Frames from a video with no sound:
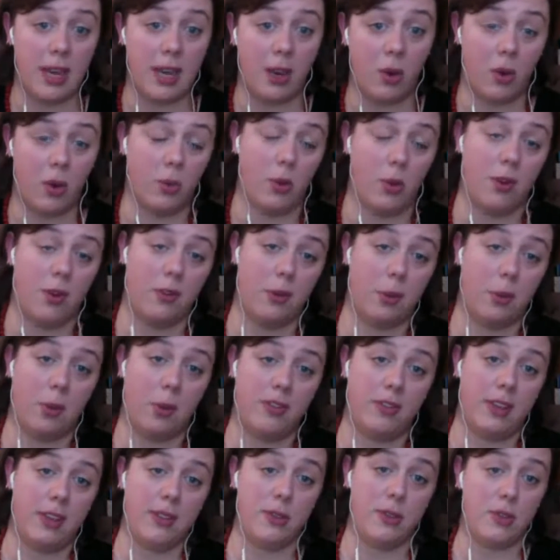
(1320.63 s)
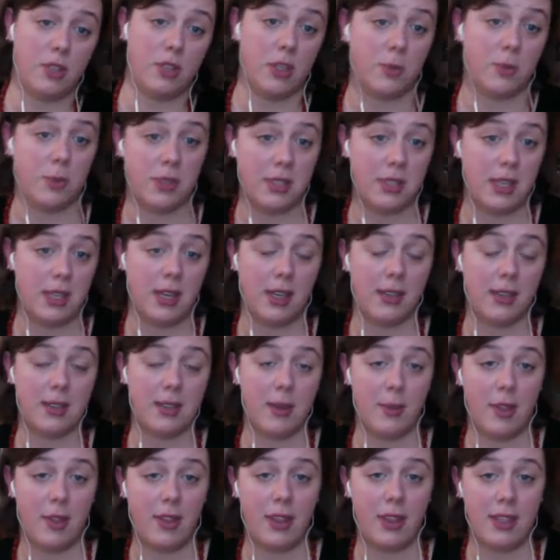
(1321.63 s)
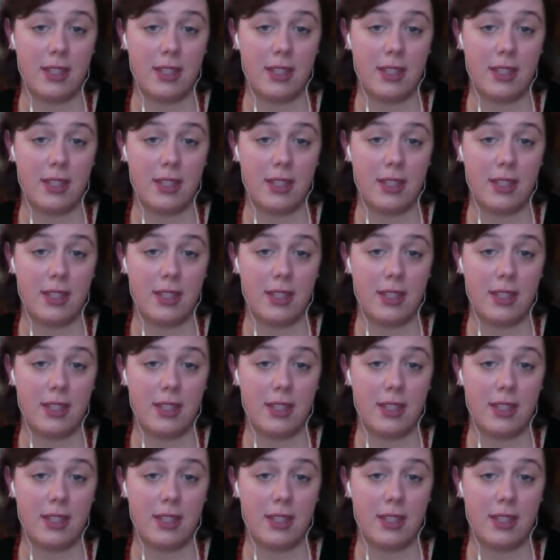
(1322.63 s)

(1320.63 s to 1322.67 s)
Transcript: or one of your professors is presenting something that's